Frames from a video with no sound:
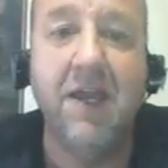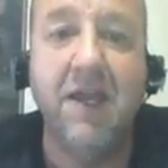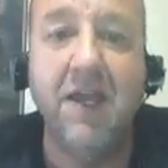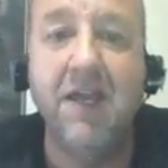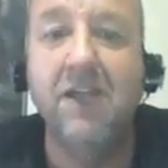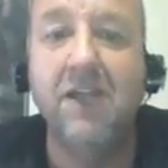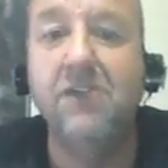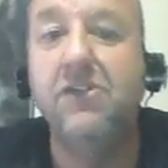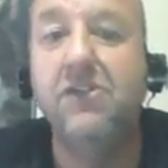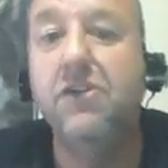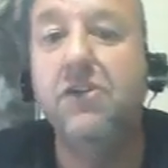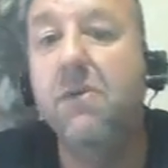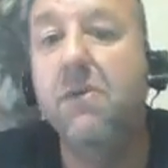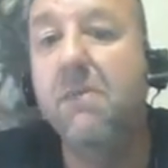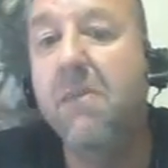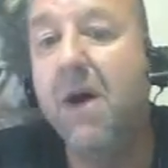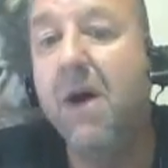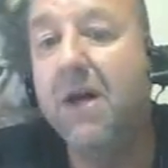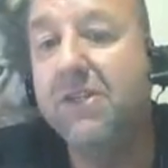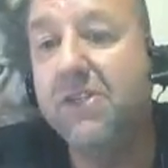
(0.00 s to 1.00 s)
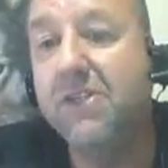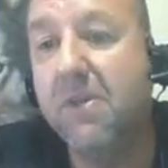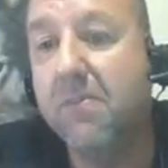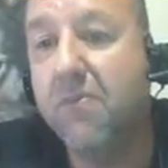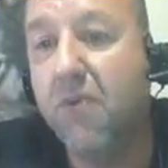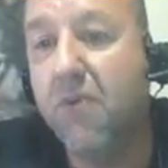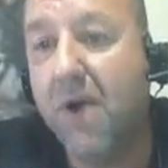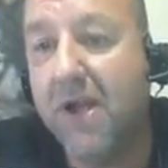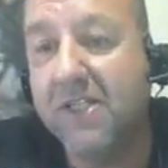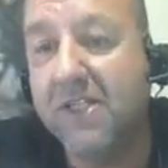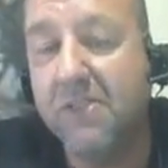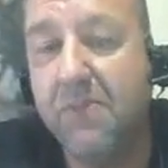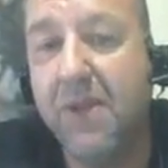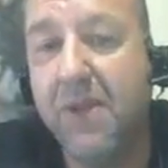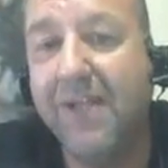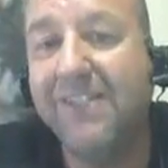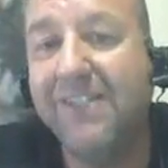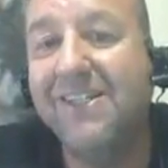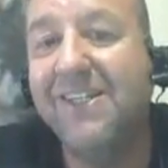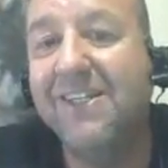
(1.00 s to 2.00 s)
is you must
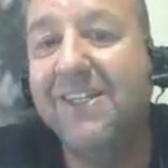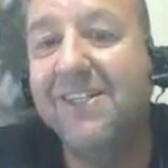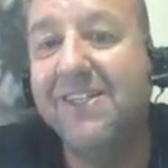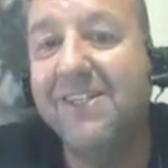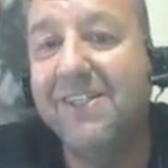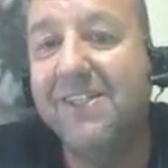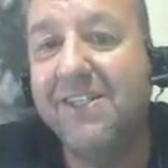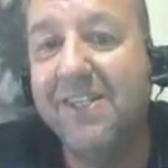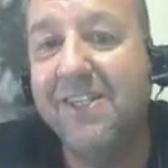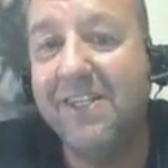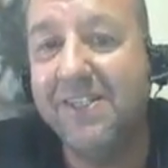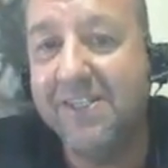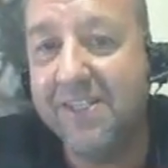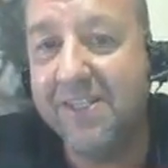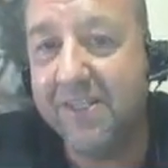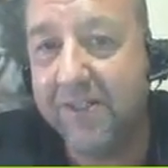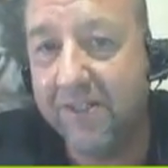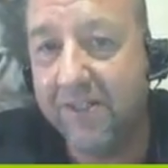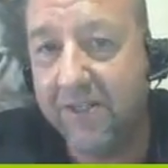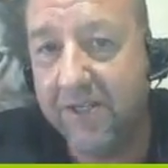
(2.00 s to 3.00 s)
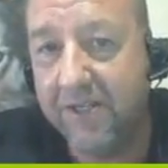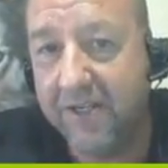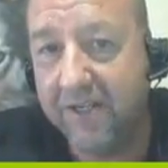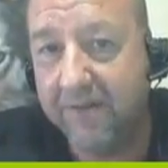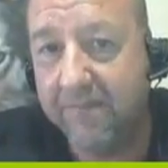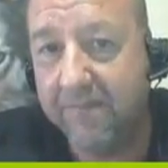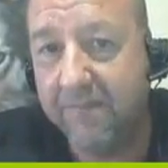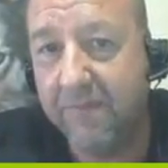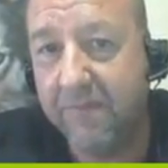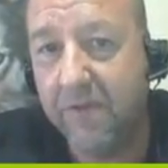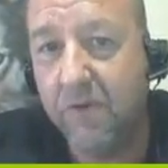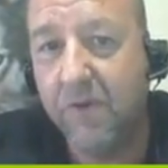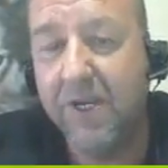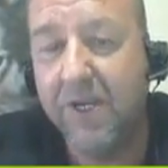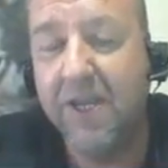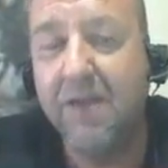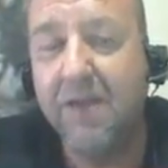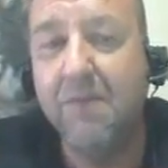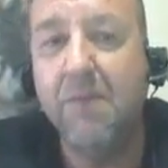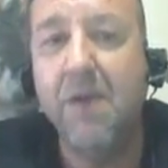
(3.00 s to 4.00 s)
prospect consistently.
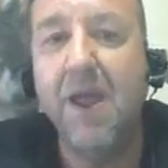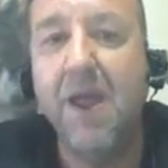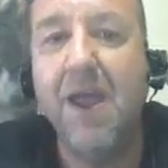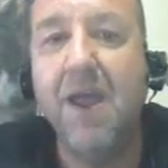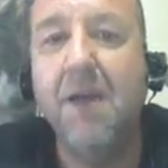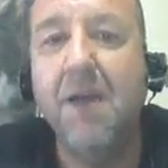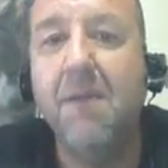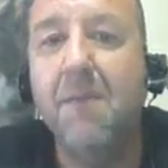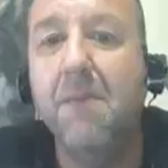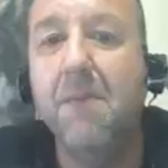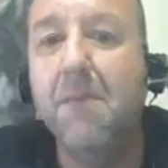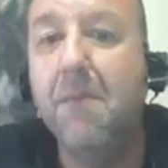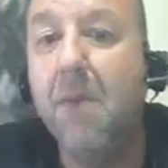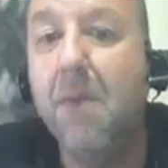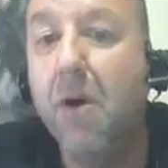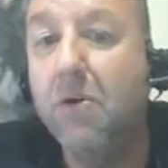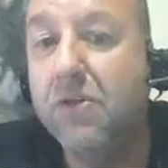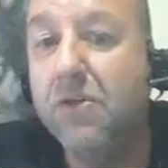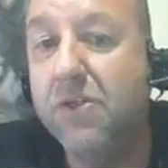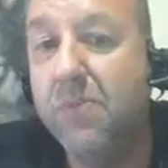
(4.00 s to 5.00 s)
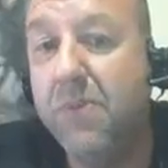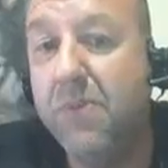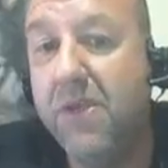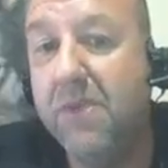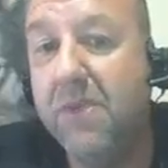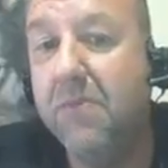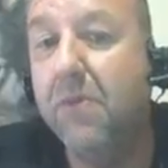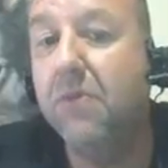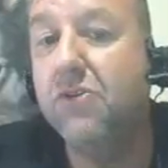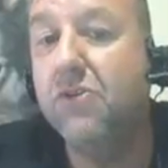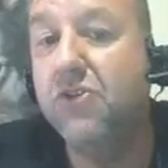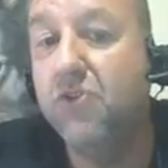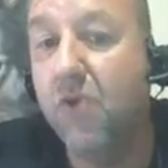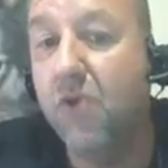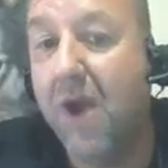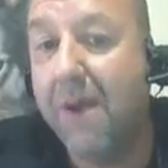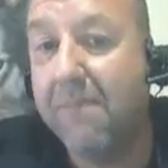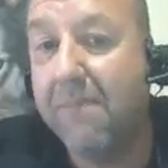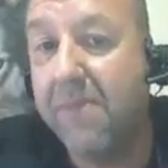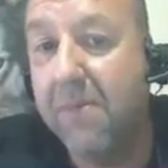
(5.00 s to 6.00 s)
Okay, most people
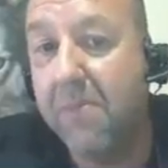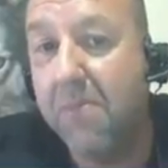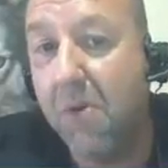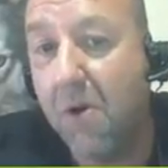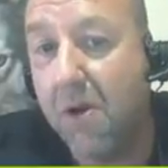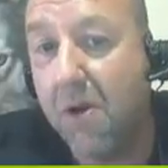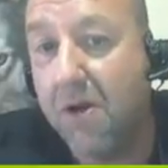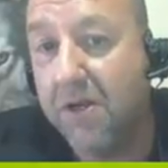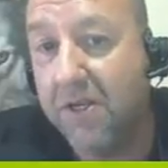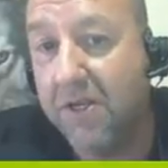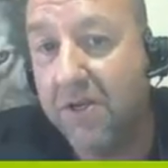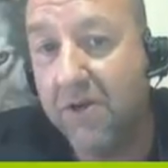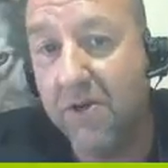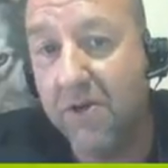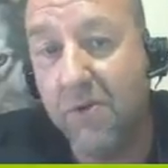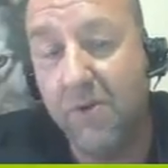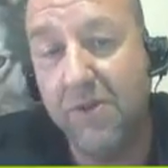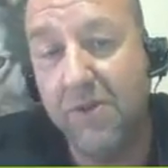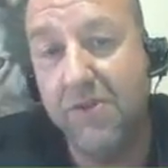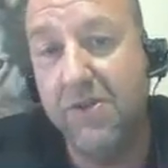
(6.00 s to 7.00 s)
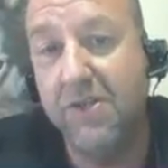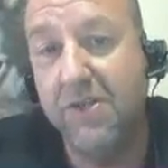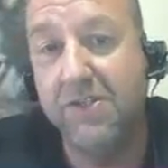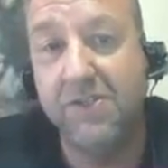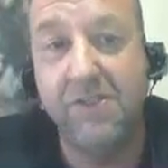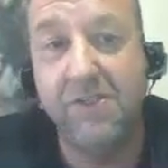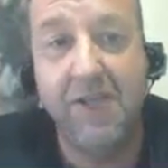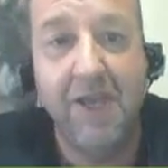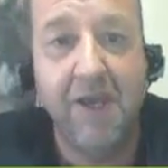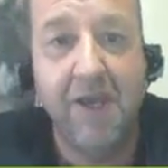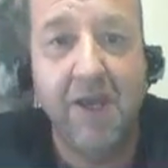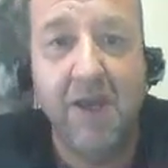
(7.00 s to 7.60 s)
drop the ball here with this